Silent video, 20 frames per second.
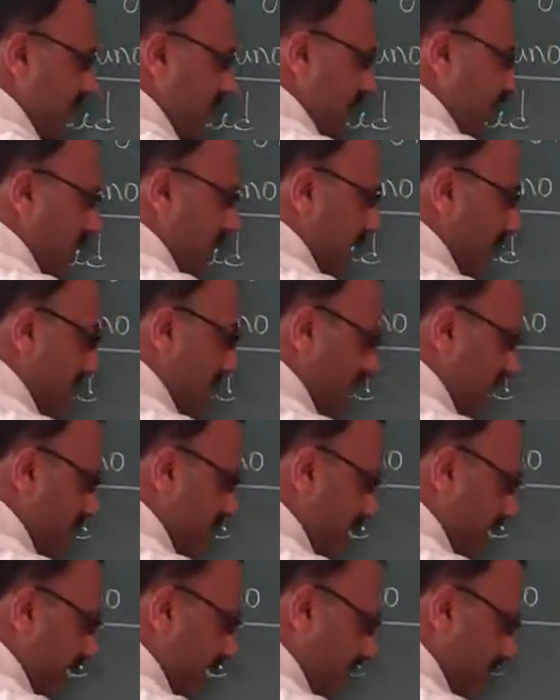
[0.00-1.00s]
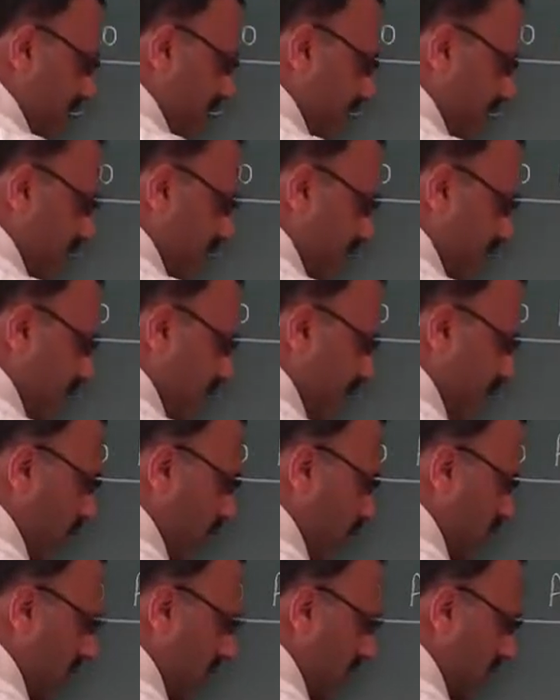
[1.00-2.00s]
are coming
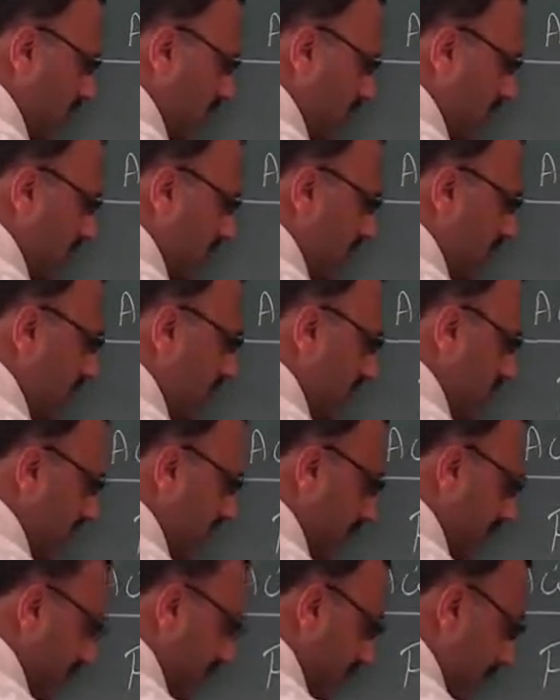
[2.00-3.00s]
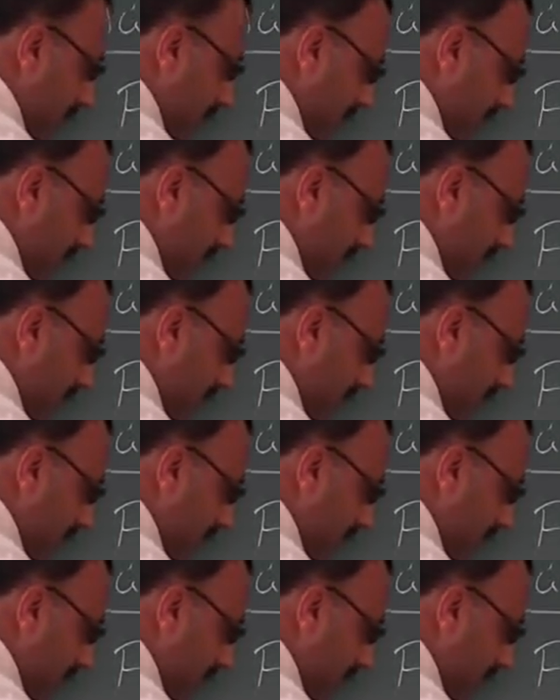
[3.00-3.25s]
closer to each other.